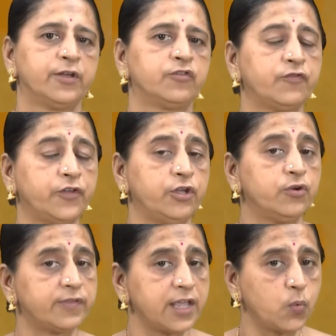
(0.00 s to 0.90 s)
So if you're
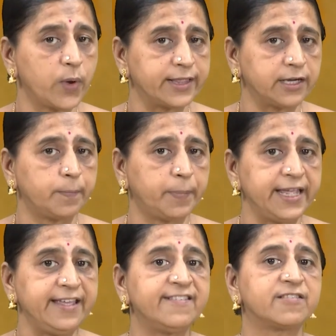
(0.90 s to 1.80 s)
using whether,
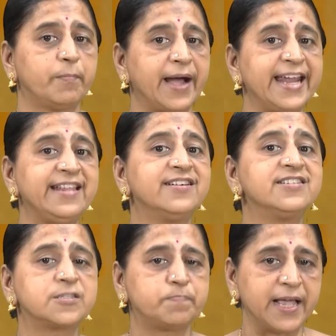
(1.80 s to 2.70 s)
please mind the
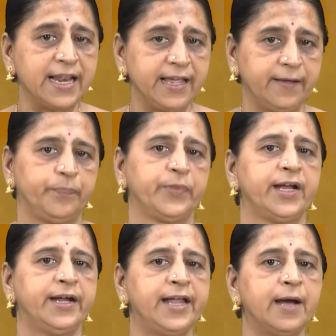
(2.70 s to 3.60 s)
spelling.
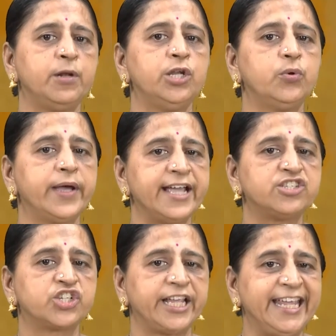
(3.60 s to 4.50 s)
W-H-E-T-H-E-R.